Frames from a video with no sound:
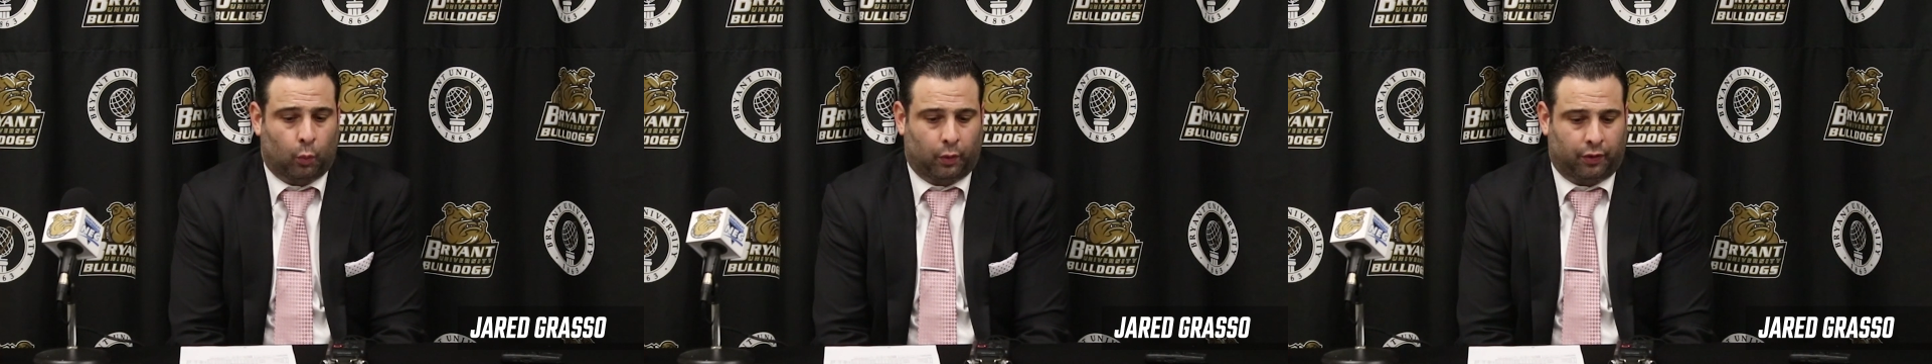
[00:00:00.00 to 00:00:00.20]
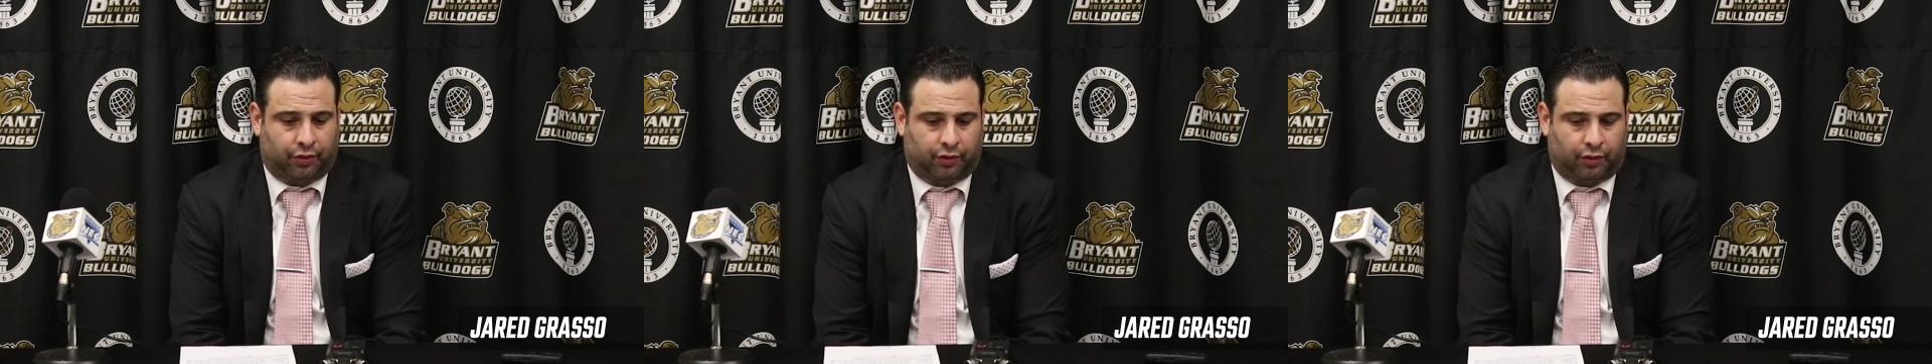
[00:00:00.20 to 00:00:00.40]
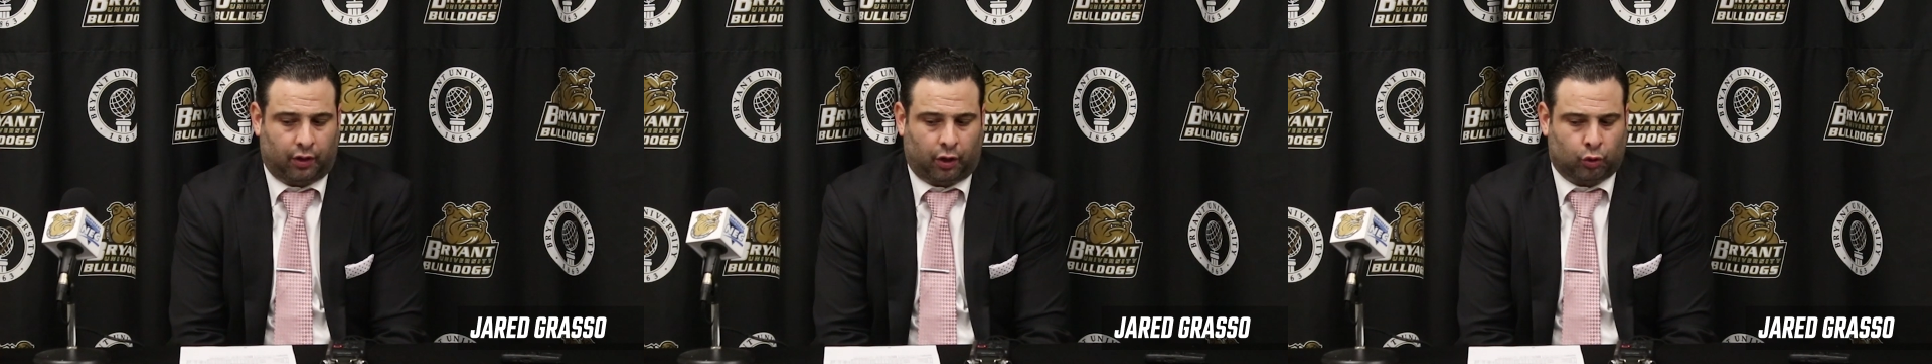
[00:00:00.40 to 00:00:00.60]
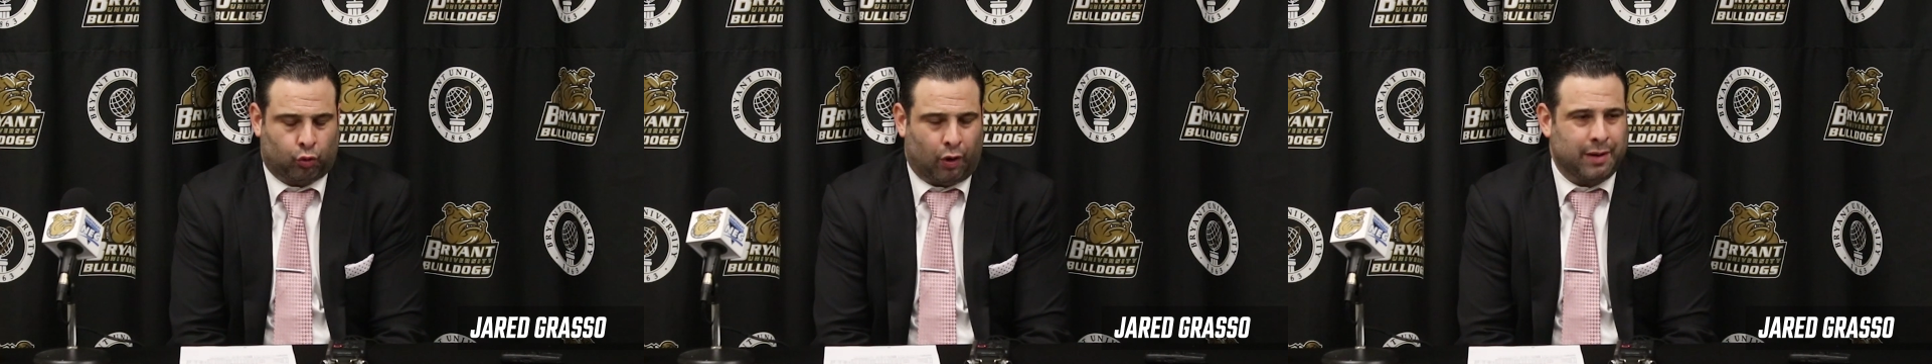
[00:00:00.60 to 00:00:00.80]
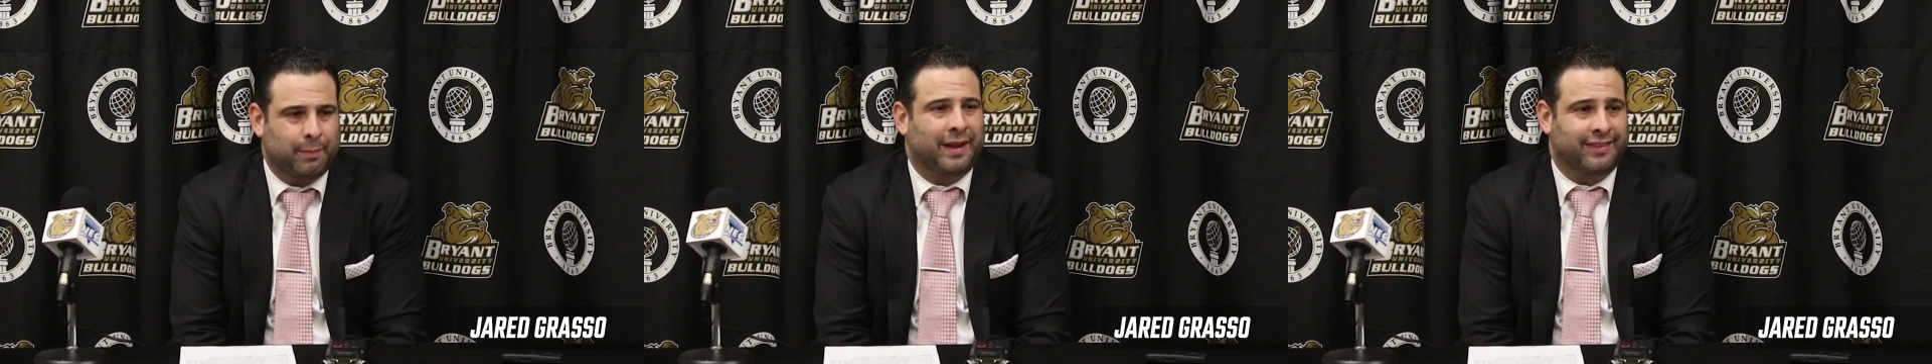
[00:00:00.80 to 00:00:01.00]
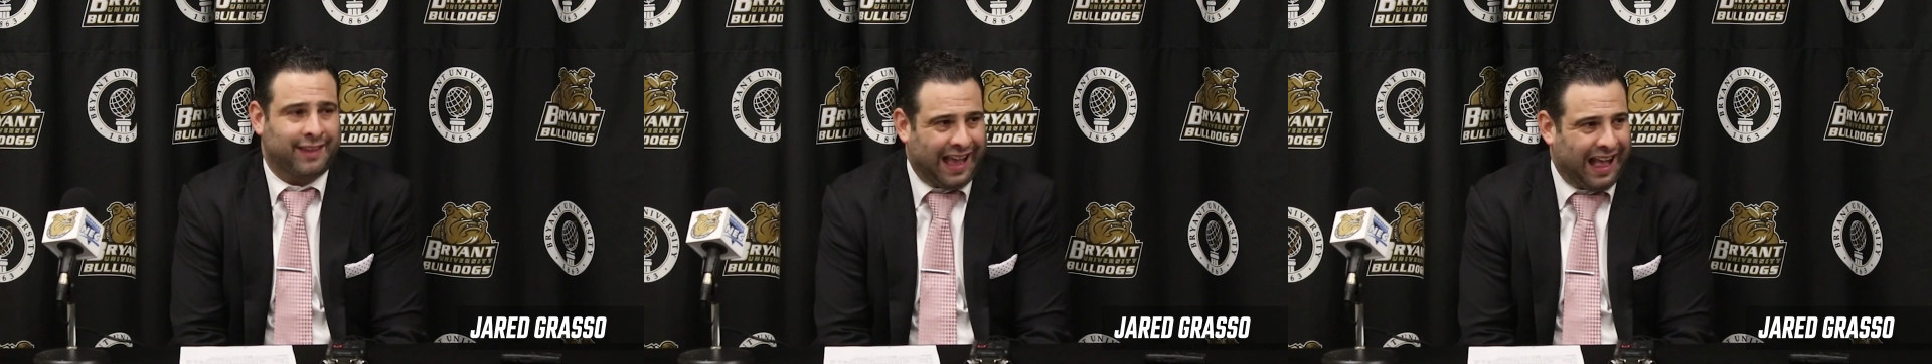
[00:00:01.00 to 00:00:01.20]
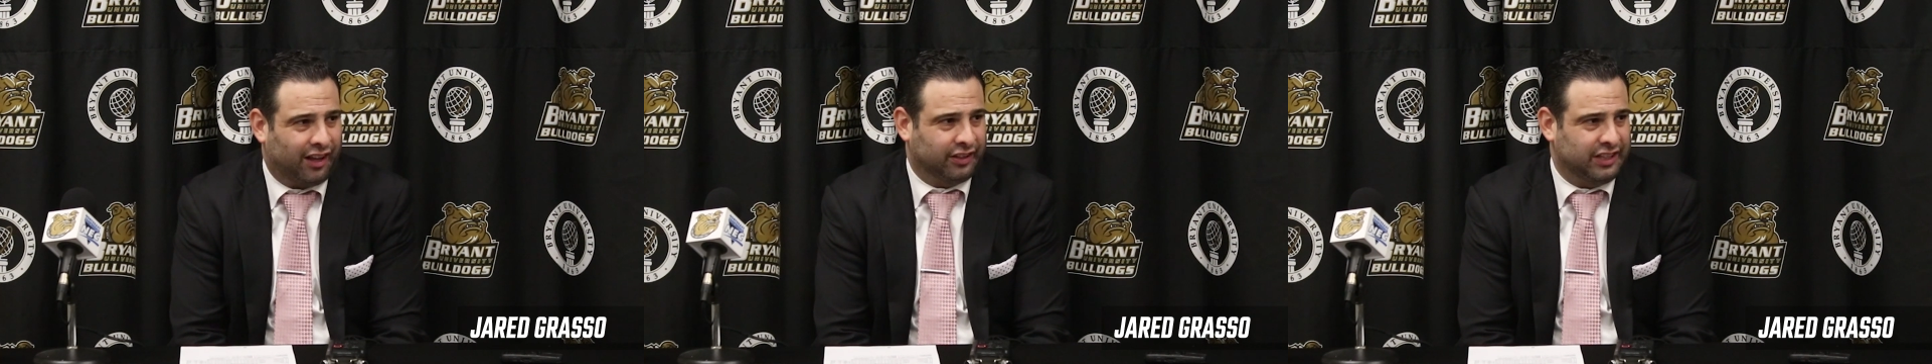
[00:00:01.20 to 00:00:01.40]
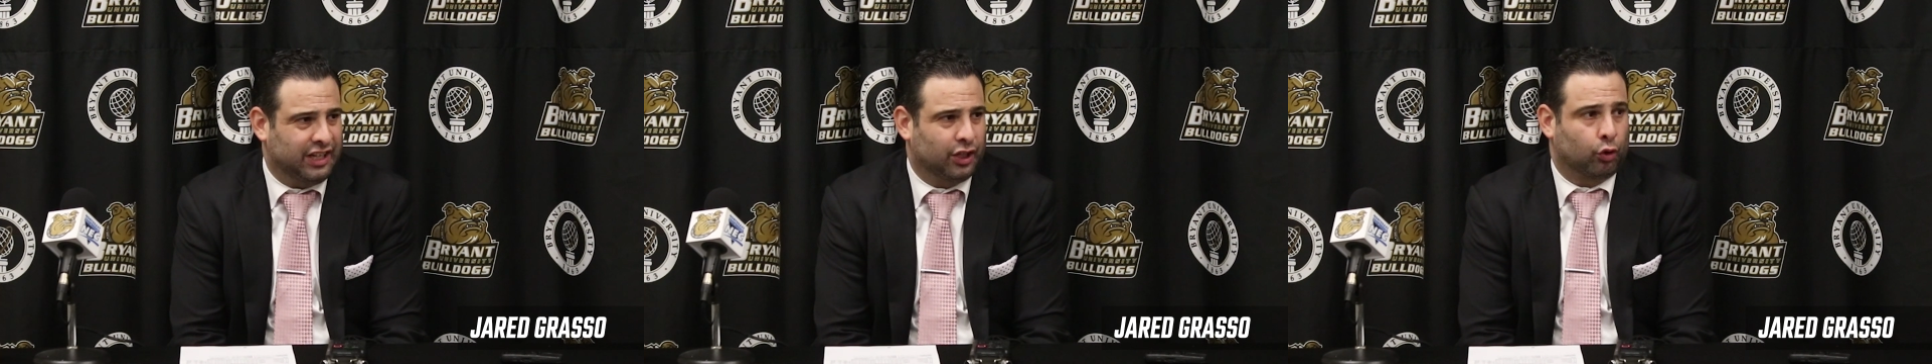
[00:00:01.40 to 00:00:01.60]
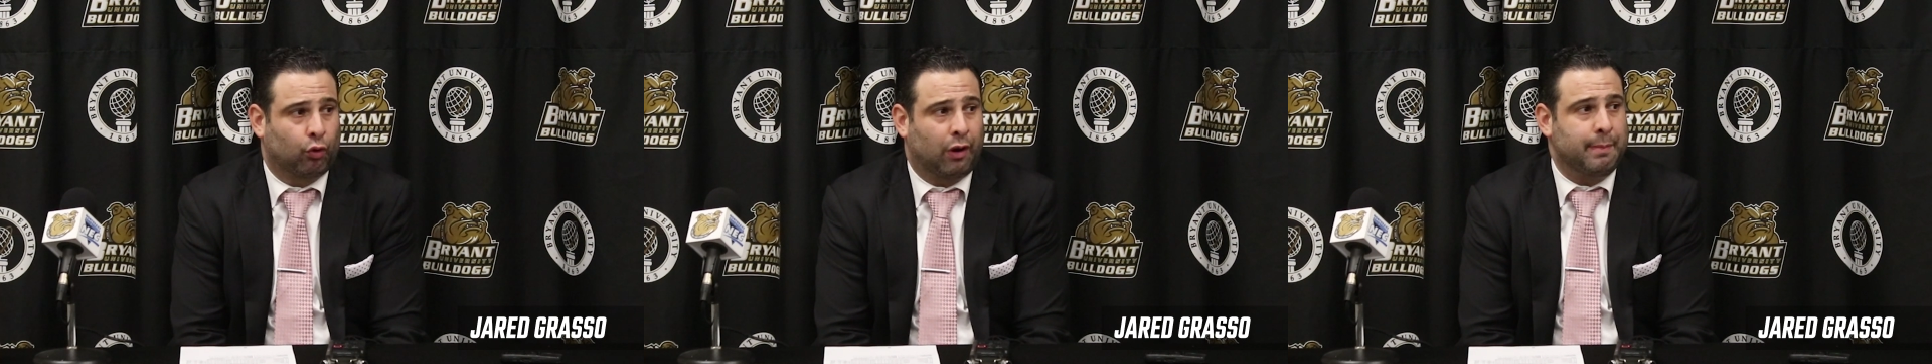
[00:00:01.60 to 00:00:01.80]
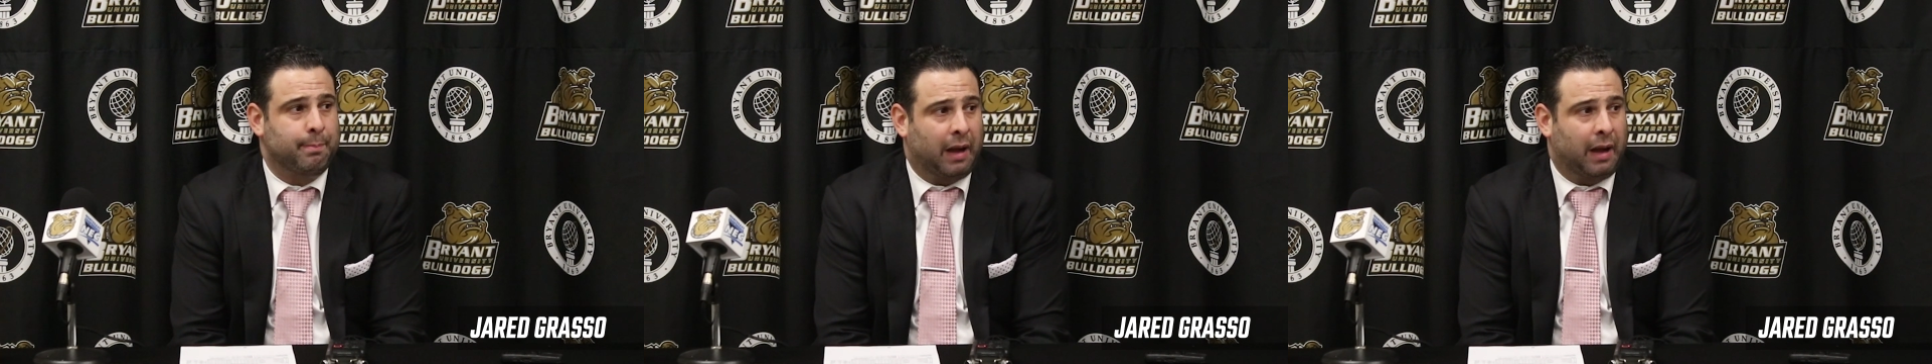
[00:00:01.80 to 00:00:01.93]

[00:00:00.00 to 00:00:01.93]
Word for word: with a great mentality and a great